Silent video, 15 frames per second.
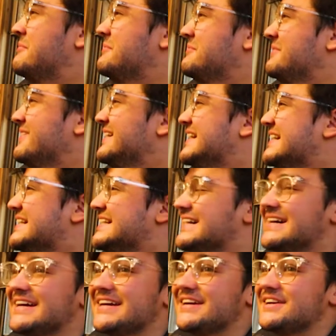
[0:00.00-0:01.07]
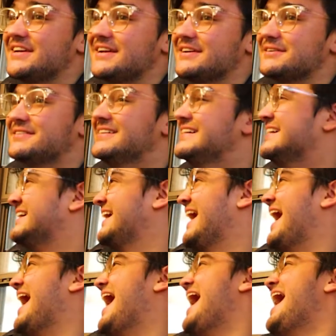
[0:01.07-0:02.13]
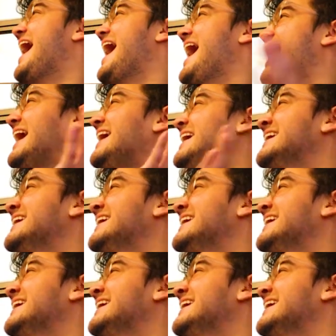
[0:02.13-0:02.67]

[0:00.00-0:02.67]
I don't really give a damn about your